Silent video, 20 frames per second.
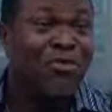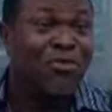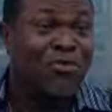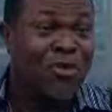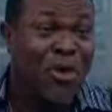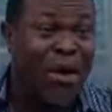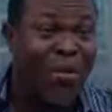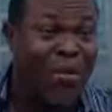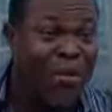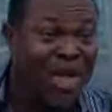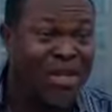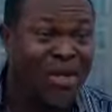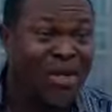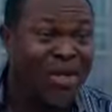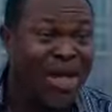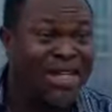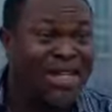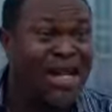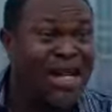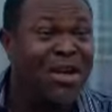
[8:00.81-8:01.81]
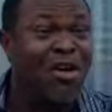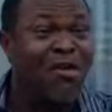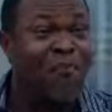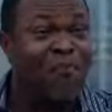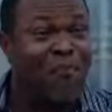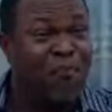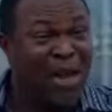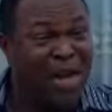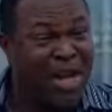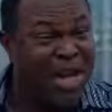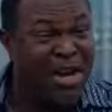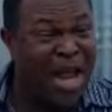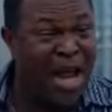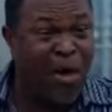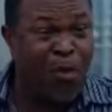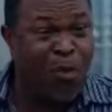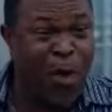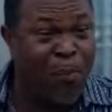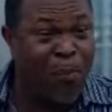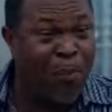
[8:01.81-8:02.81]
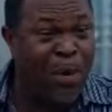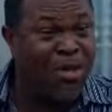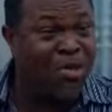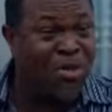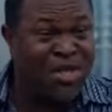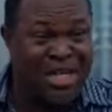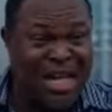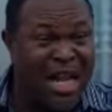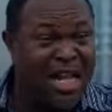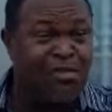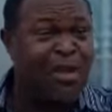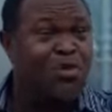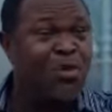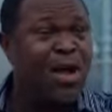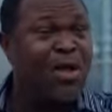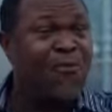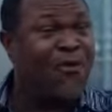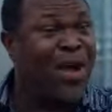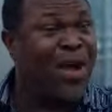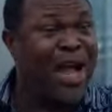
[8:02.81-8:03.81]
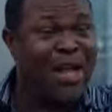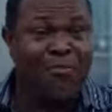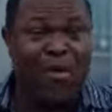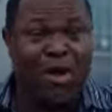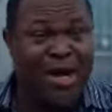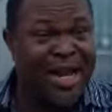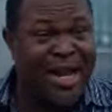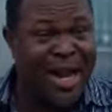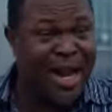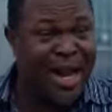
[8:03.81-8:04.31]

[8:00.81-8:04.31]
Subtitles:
You've grown weeks oriented of picking a weapon to challenge me to a fight,